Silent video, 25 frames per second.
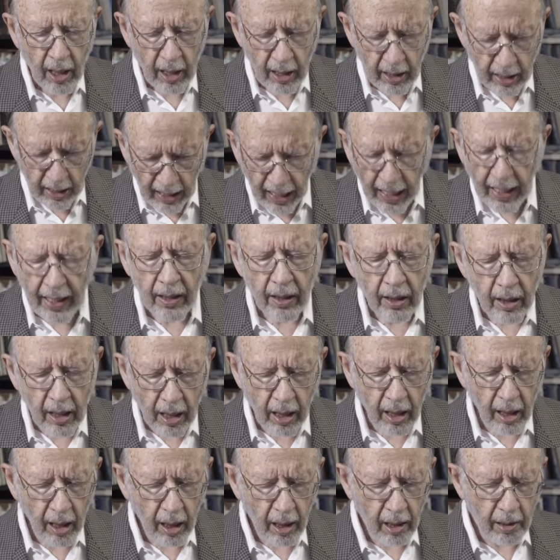
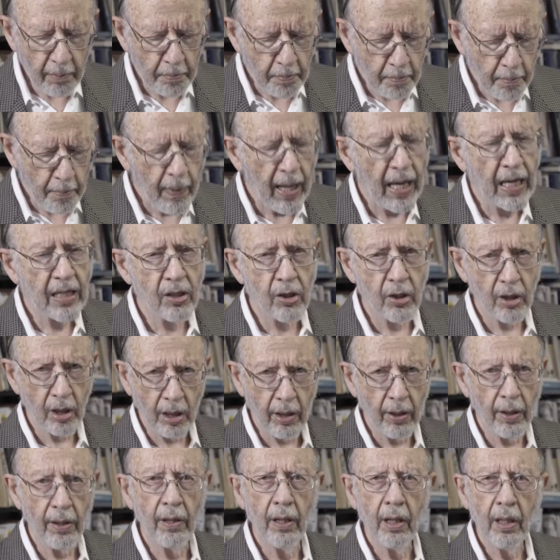Nanking
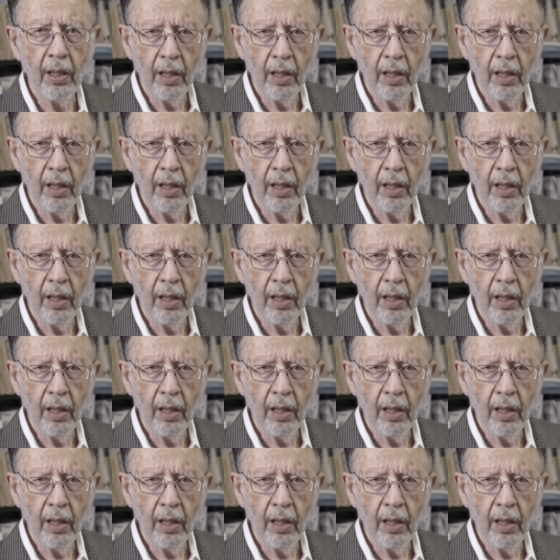Massacre.